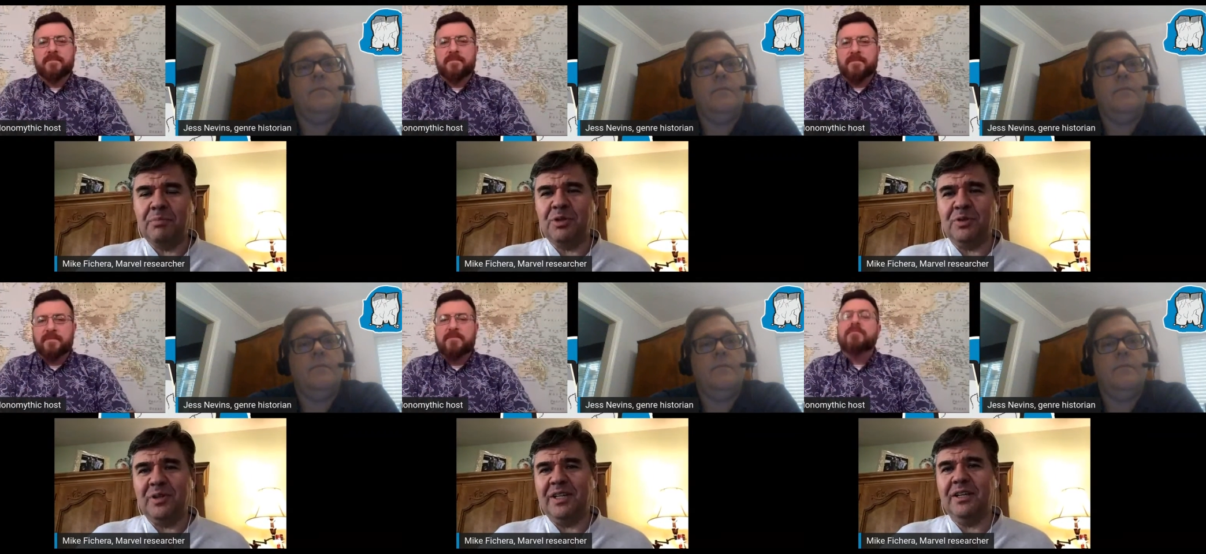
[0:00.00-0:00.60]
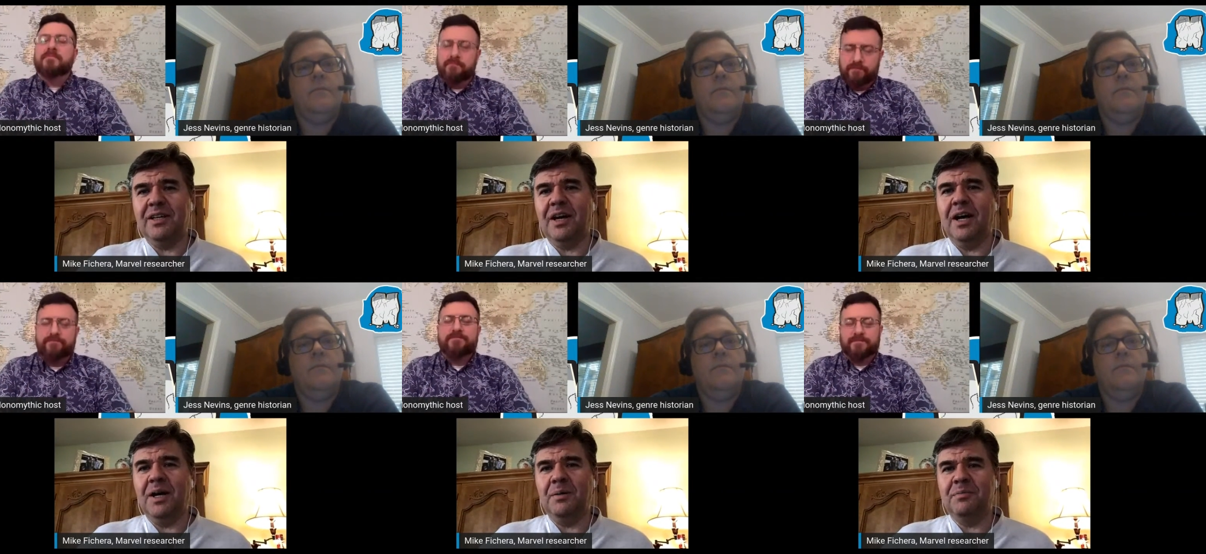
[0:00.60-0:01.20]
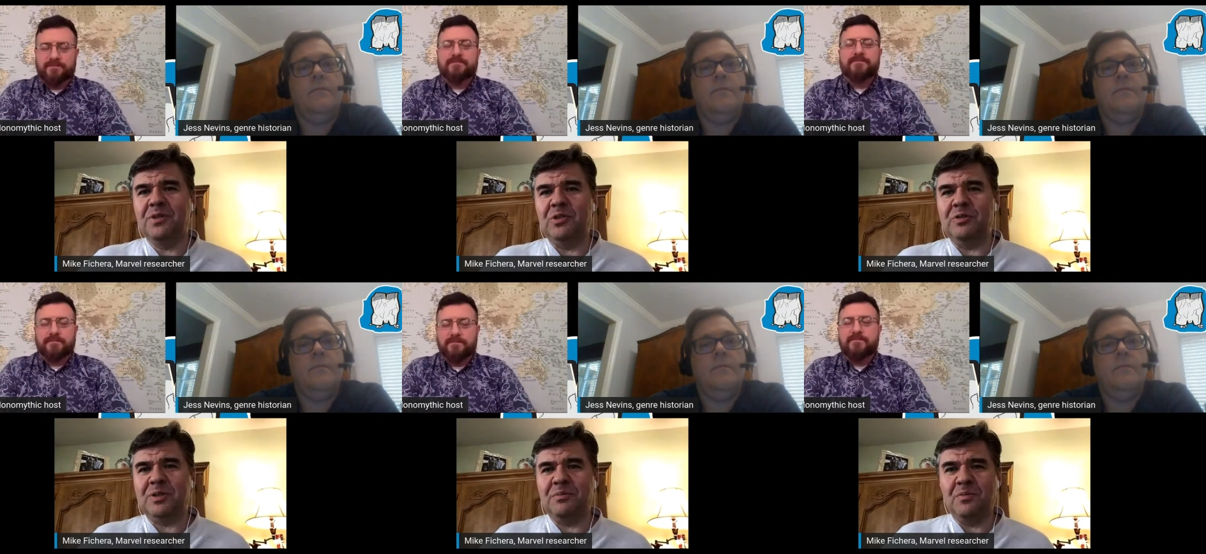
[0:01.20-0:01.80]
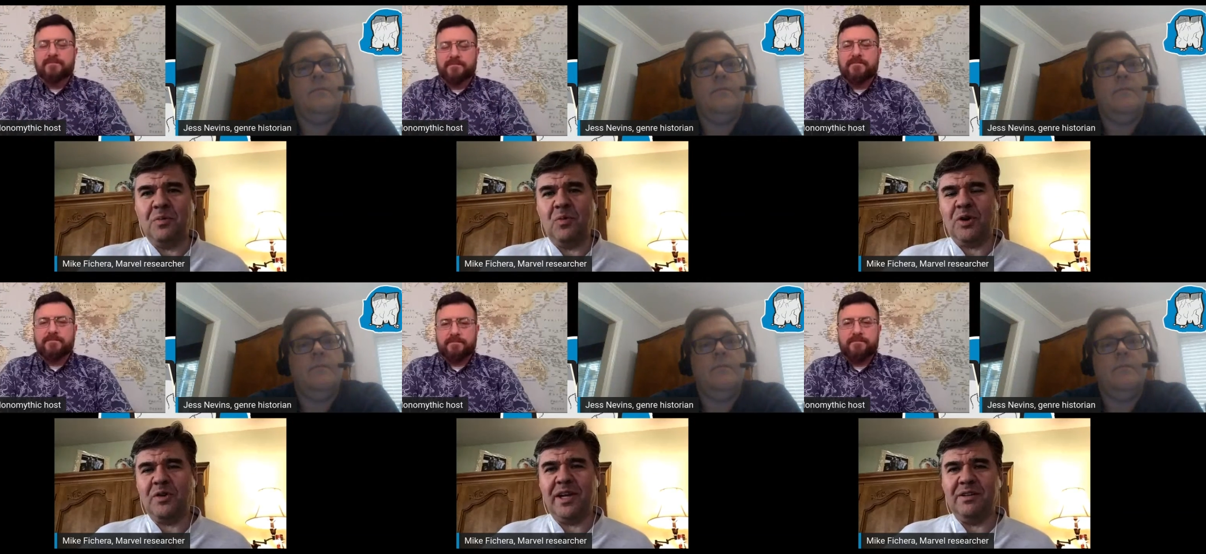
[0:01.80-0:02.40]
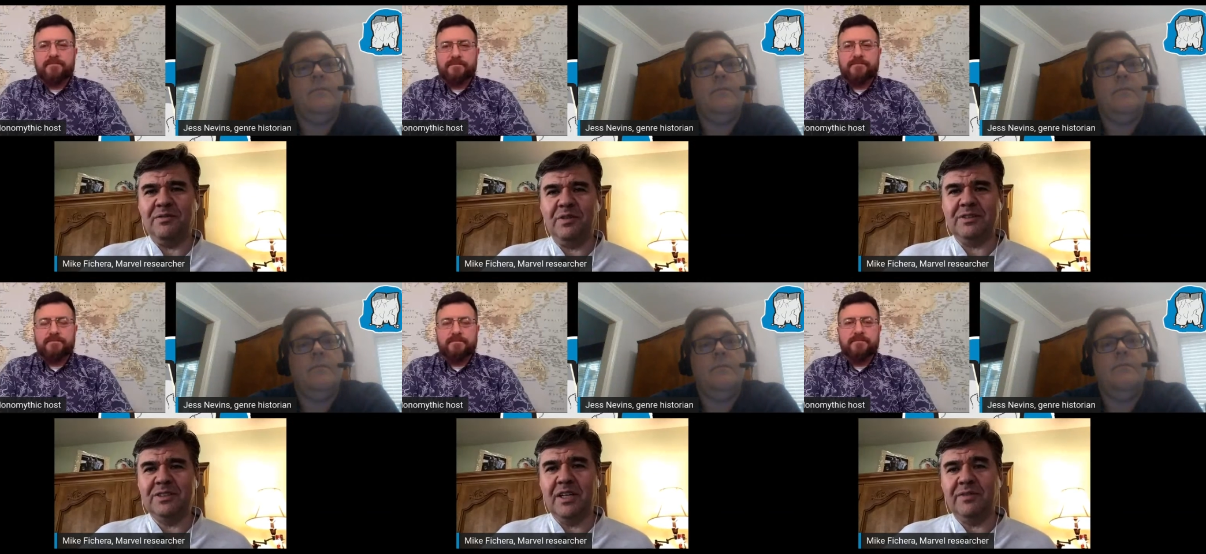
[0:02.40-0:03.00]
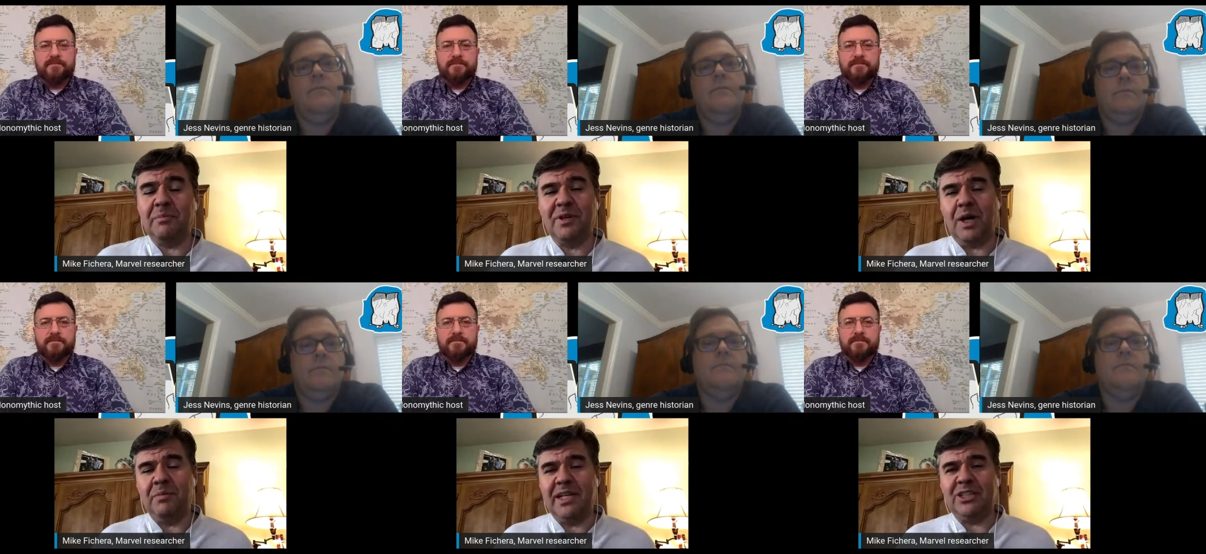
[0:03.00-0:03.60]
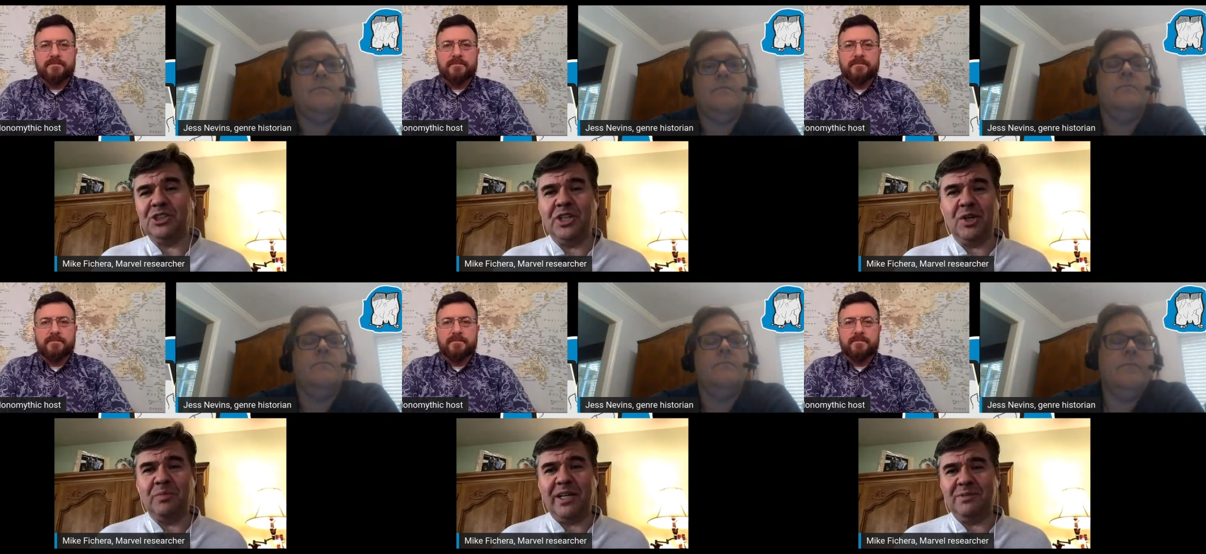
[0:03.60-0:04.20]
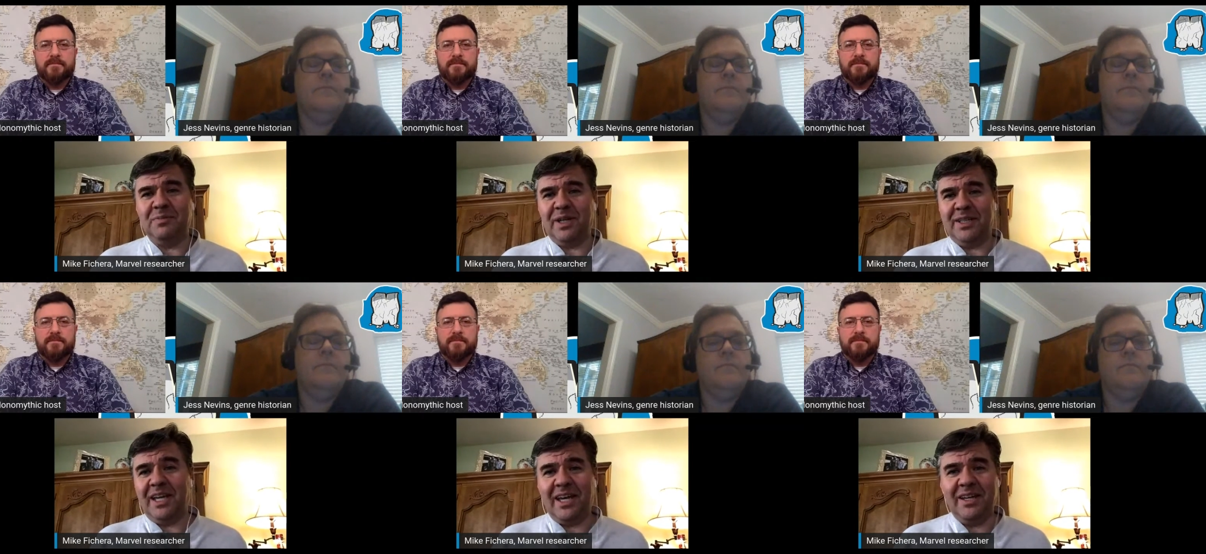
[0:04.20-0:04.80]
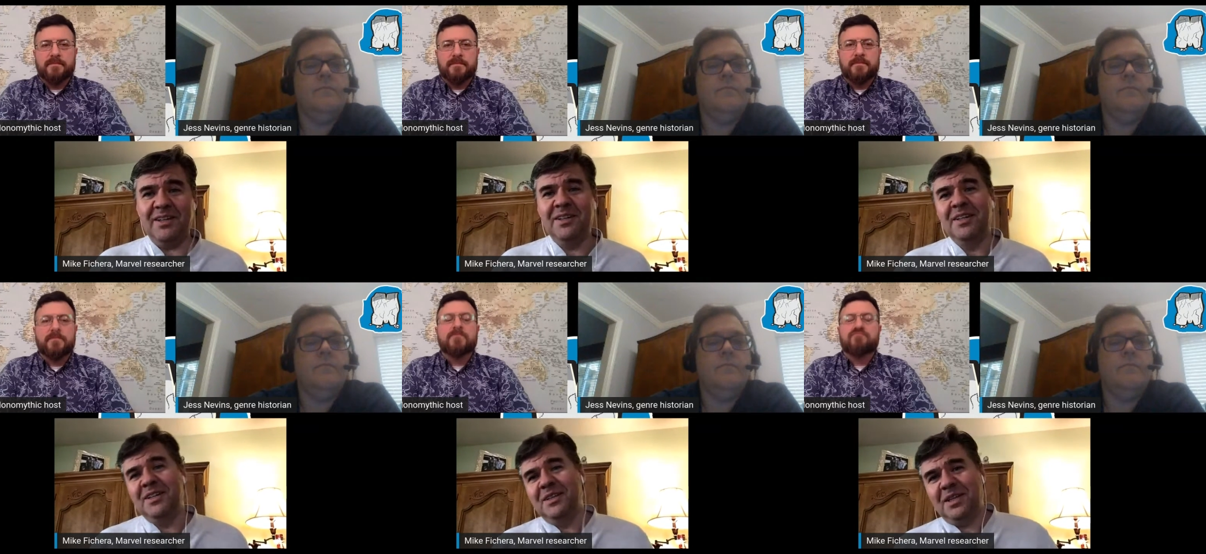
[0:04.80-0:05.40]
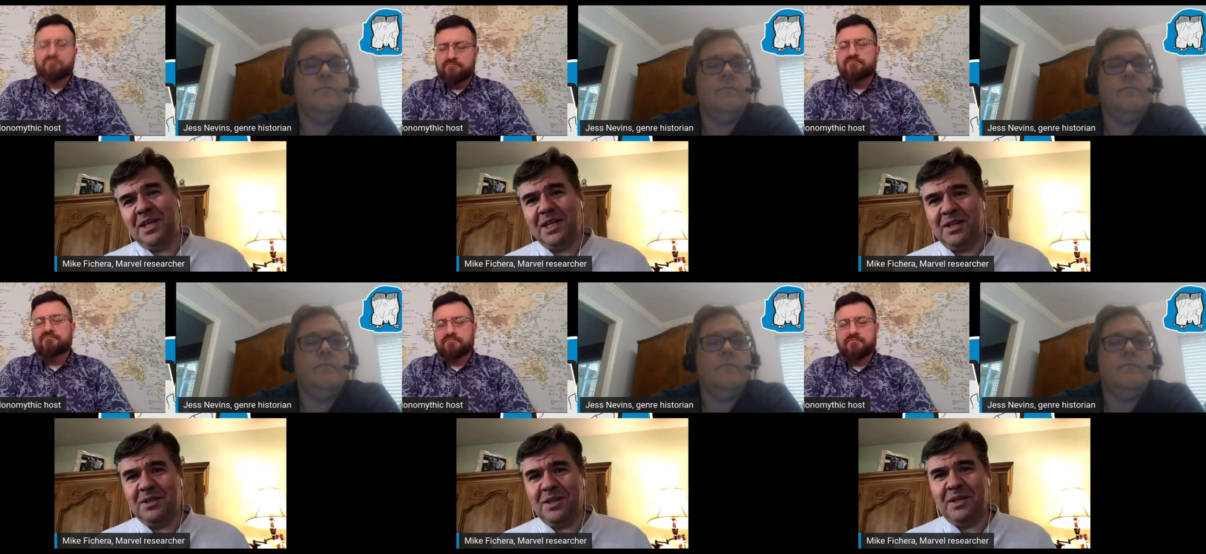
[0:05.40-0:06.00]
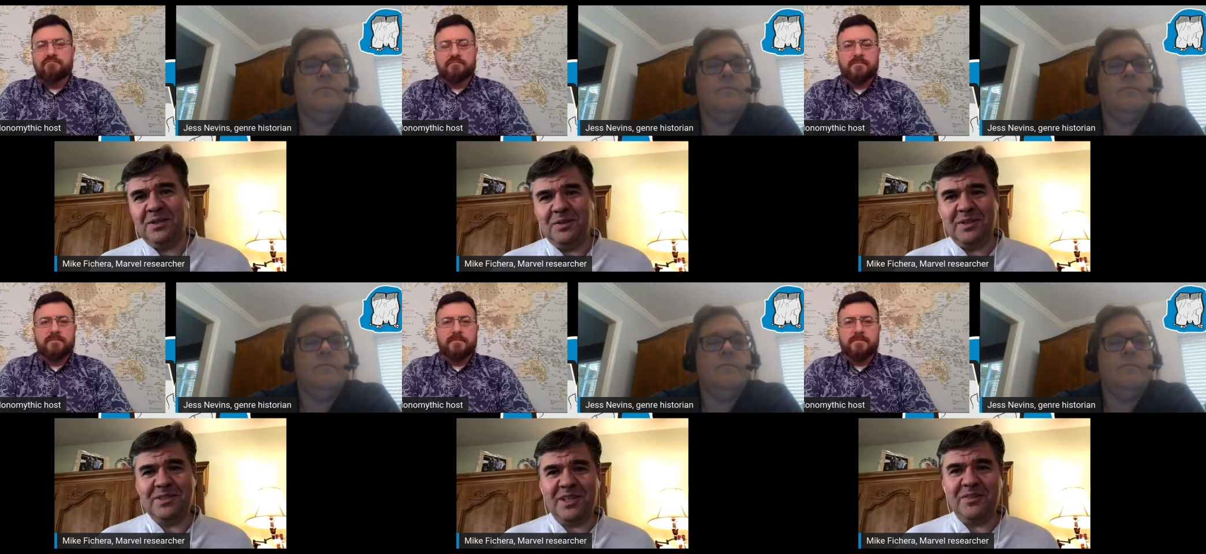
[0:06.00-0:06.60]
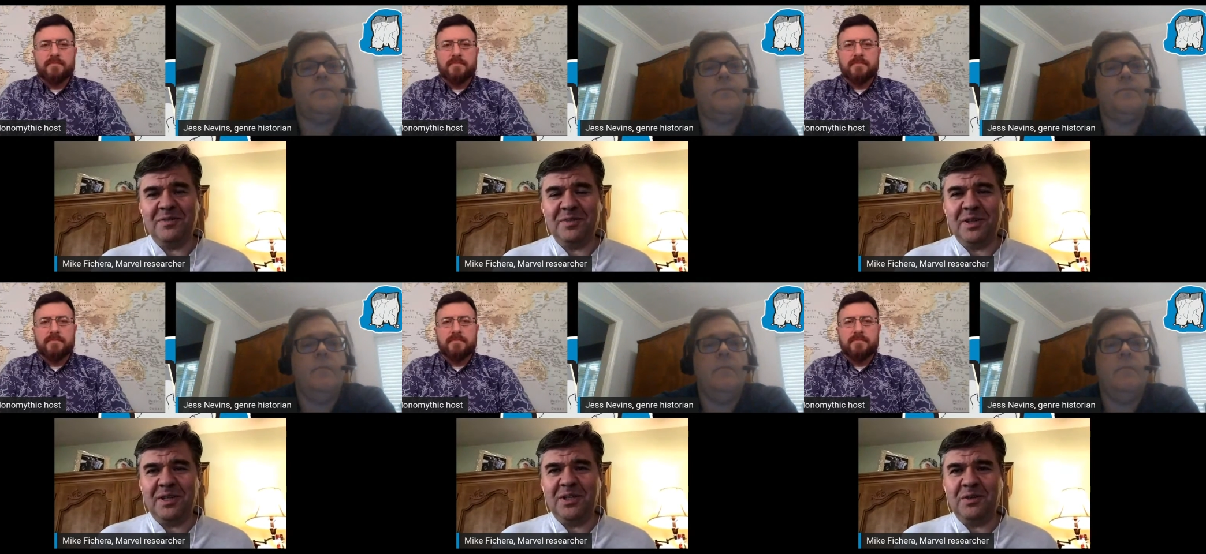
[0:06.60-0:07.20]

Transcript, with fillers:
Speaker 1: opportunity um, to do some more creative, fun stuff. I'm i I'm an engineer by by day, and I and I do this stuff, uh, you